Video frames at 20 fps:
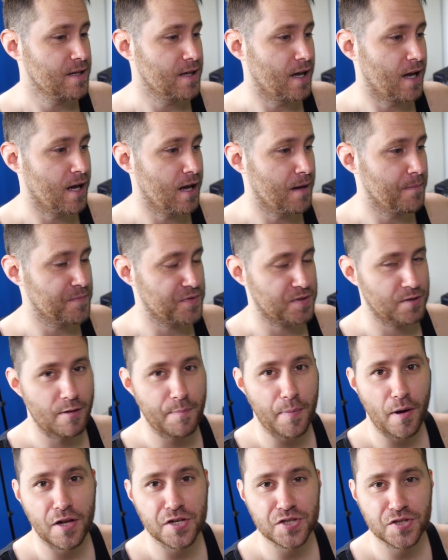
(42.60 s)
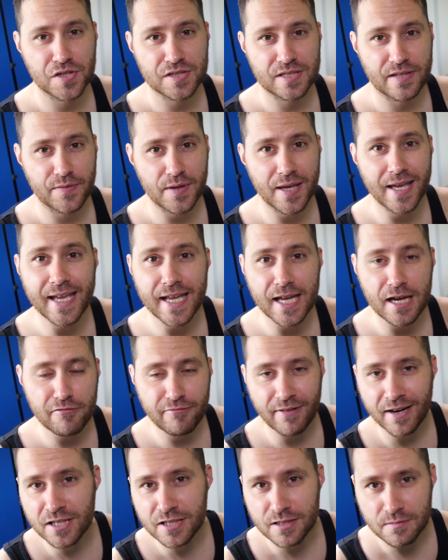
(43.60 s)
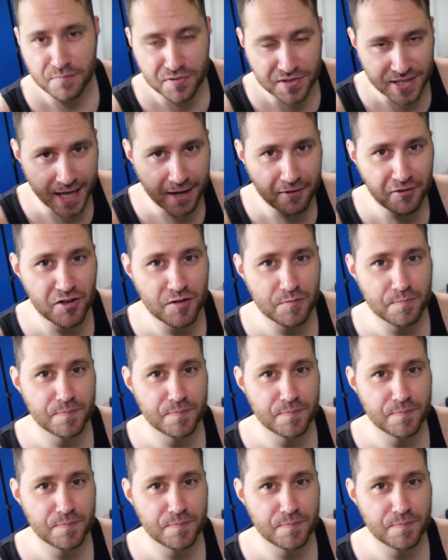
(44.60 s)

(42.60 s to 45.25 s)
Um, so I apologise if you hear random sounds